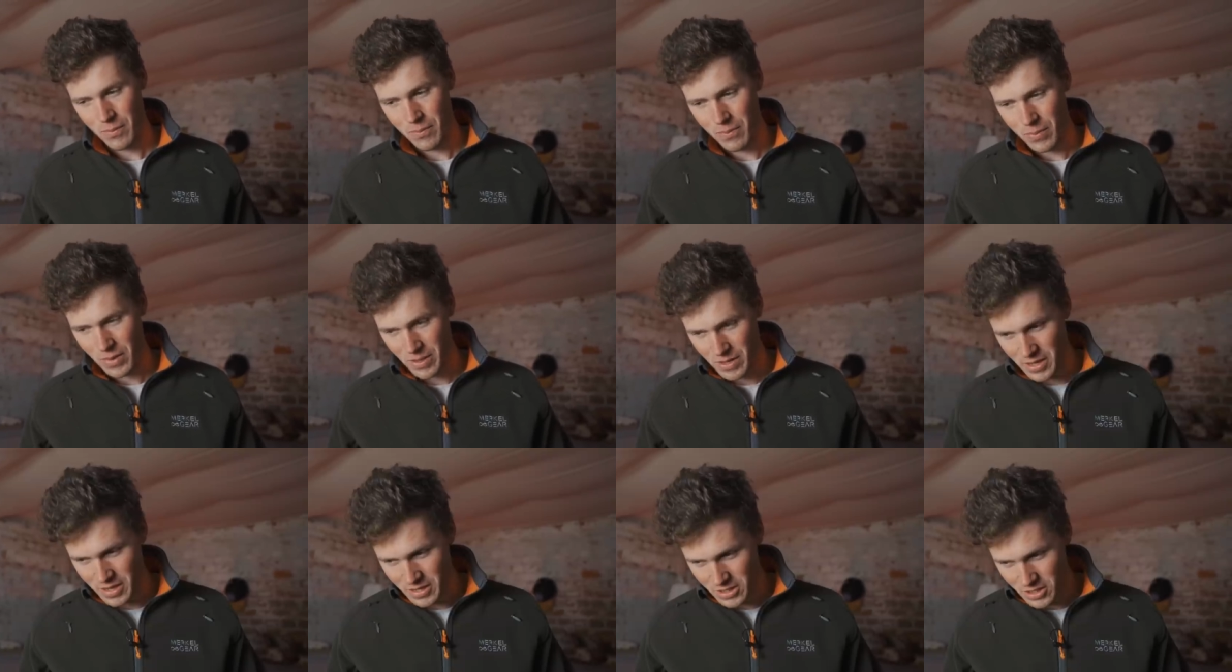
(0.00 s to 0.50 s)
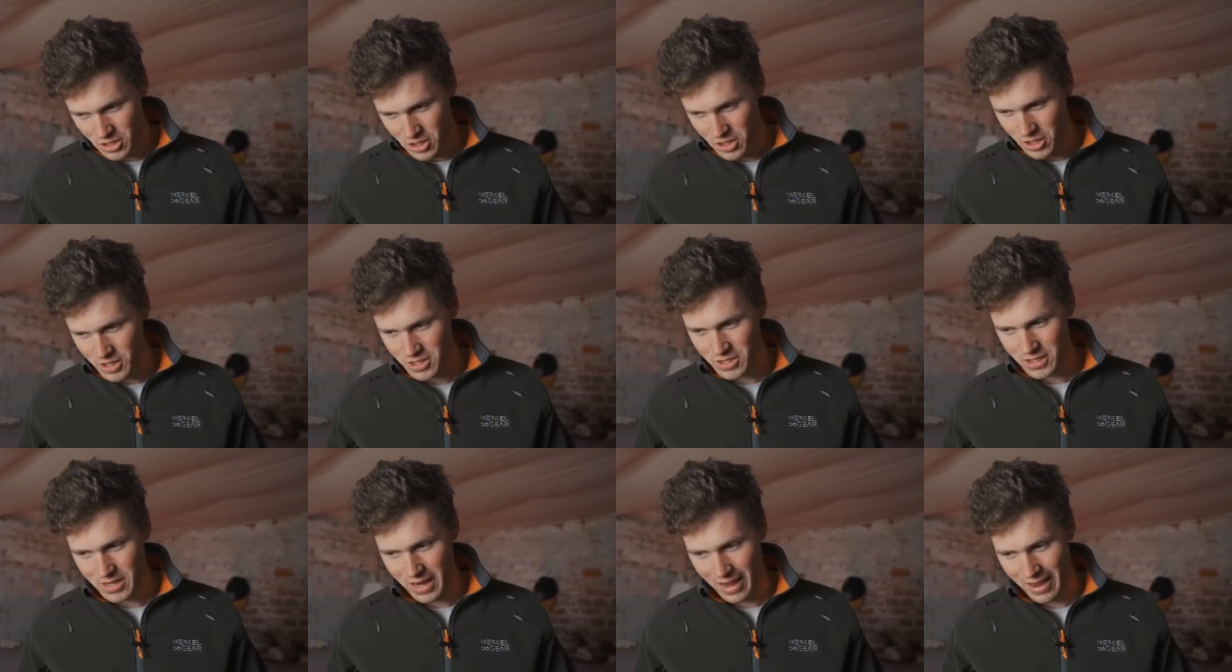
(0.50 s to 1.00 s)
but you
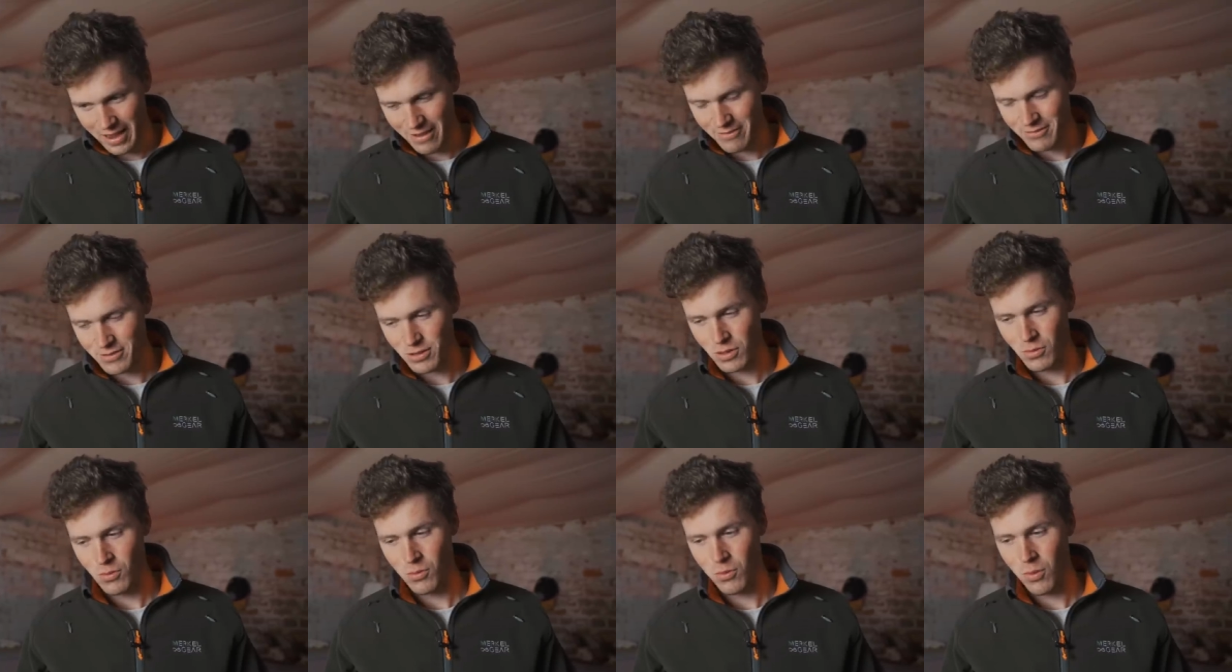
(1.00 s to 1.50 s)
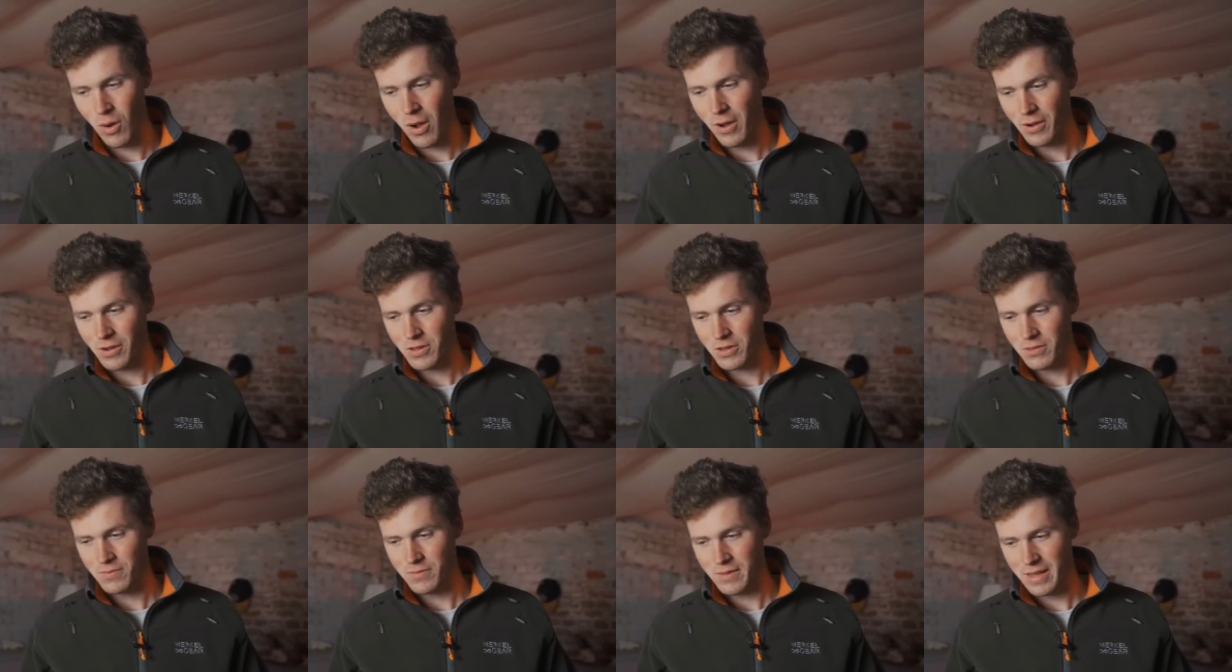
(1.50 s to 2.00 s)
just have to
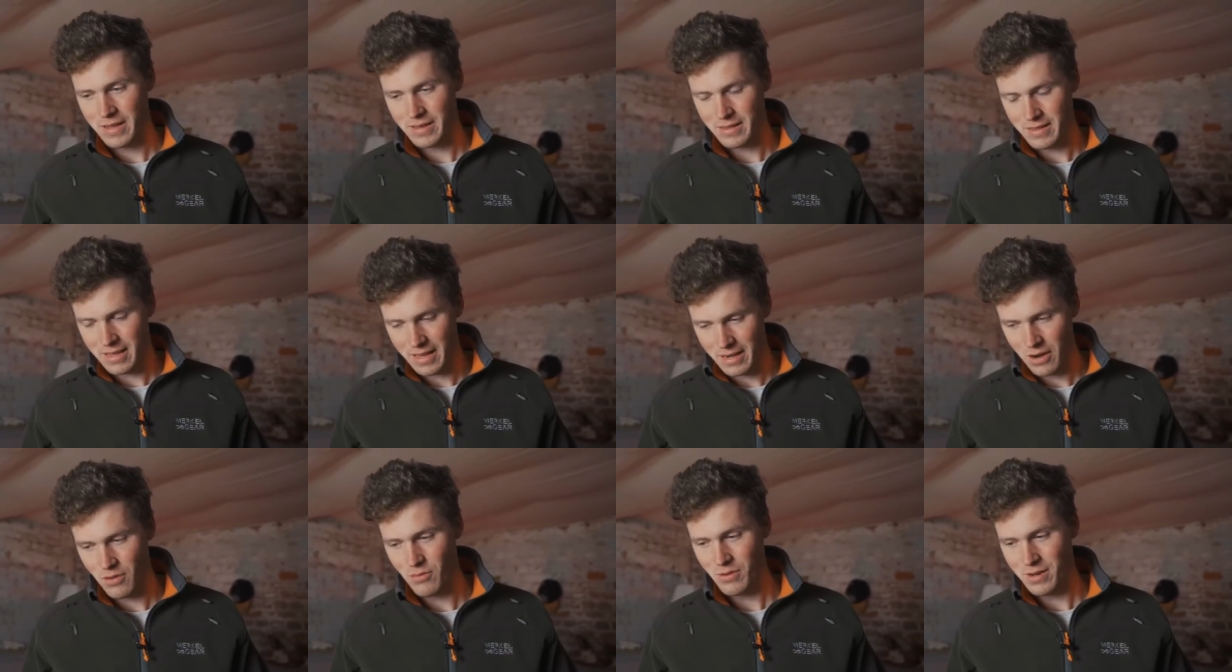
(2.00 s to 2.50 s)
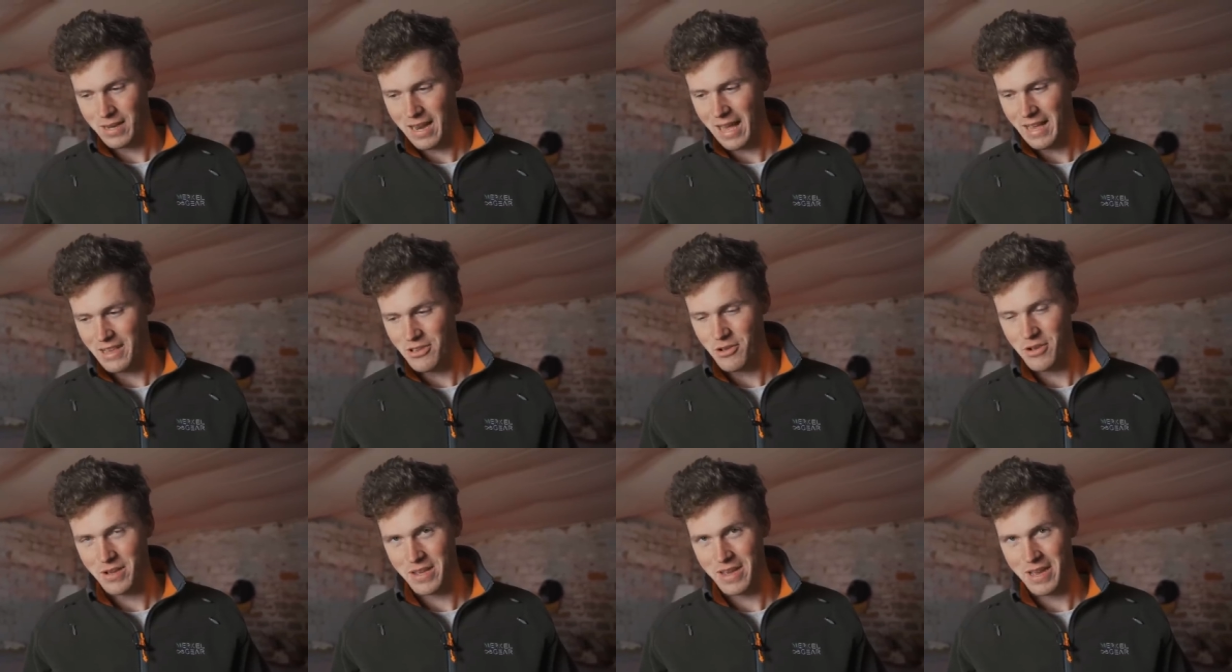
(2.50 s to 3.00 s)
work them. They don't
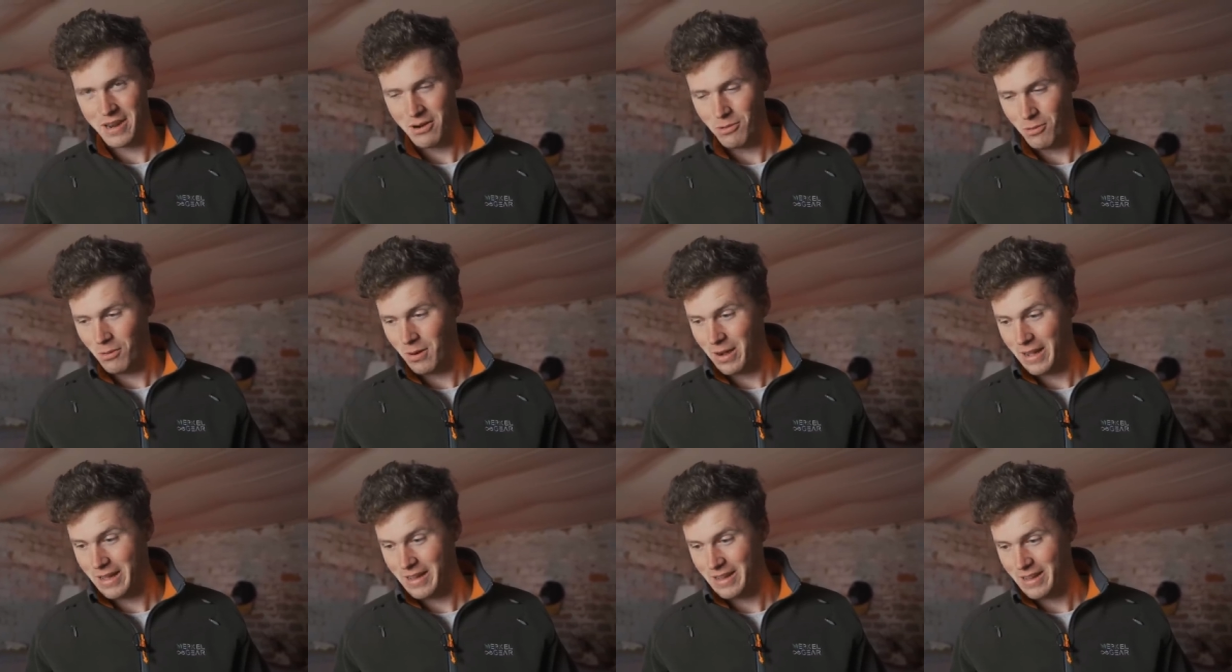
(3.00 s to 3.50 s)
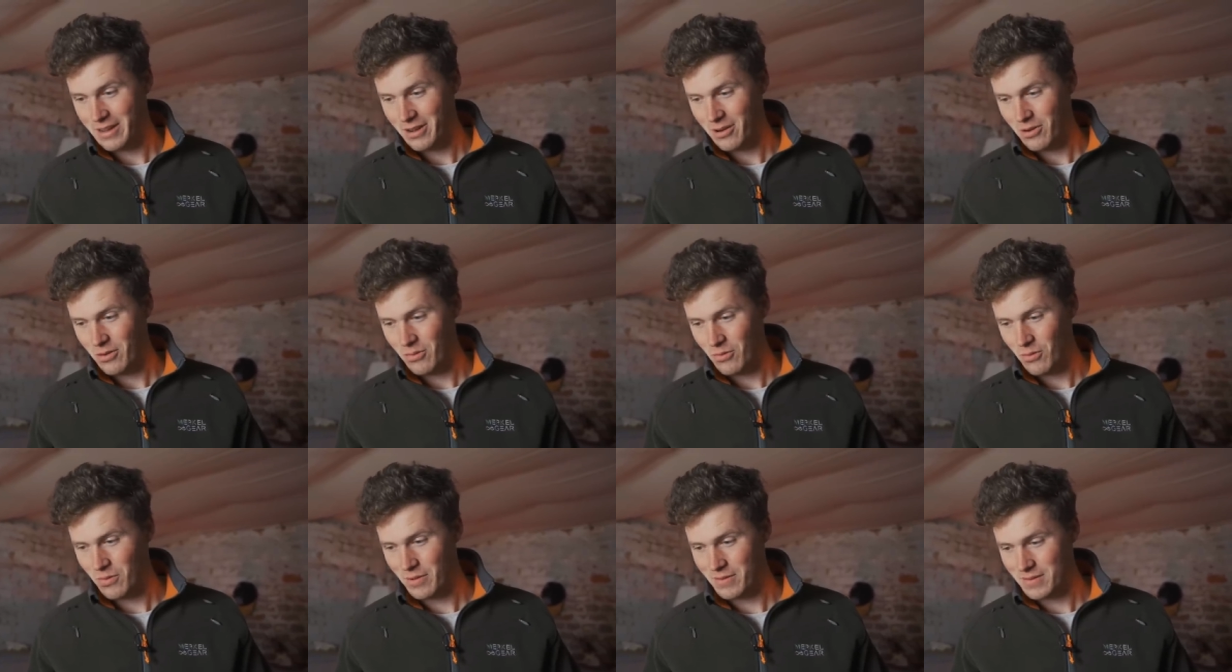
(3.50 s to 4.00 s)
let you get away
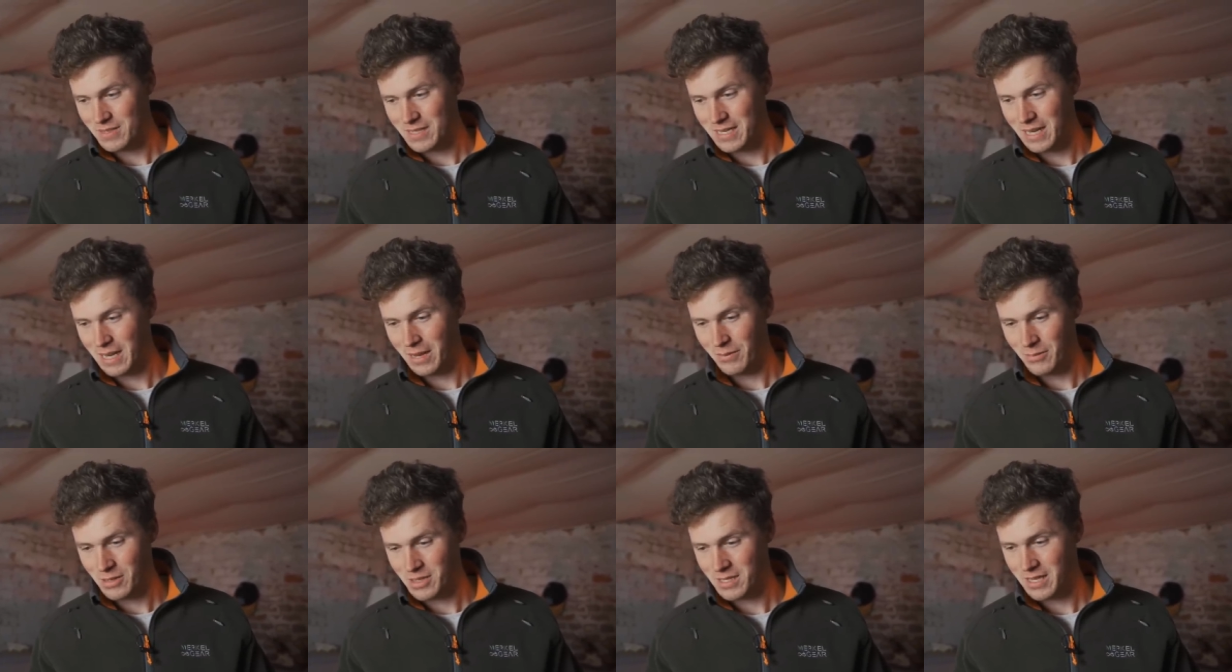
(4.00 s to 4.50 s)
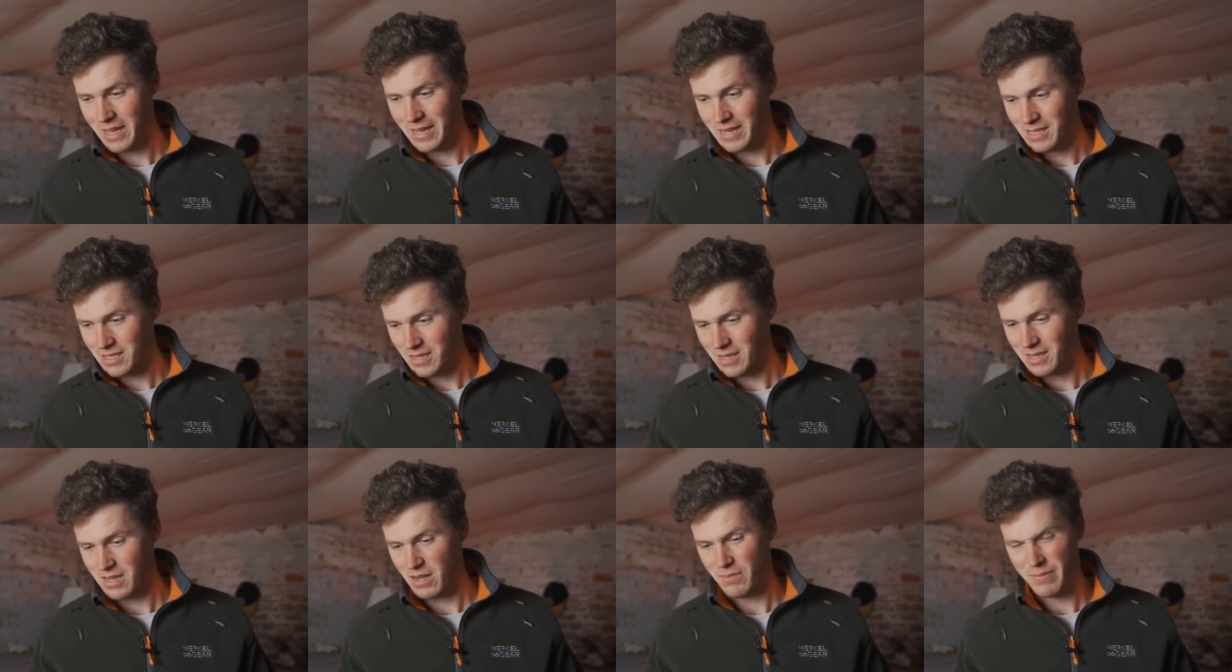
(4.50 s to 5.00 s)
with silly
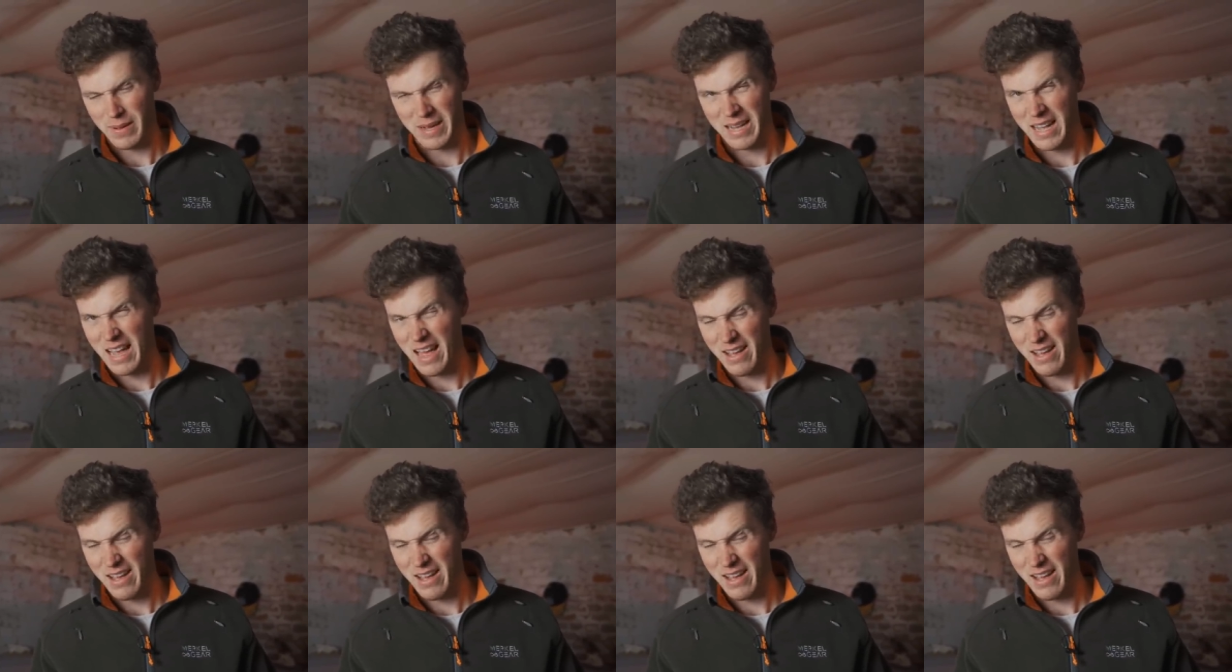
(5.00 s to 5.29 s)
mistakes like a bigger,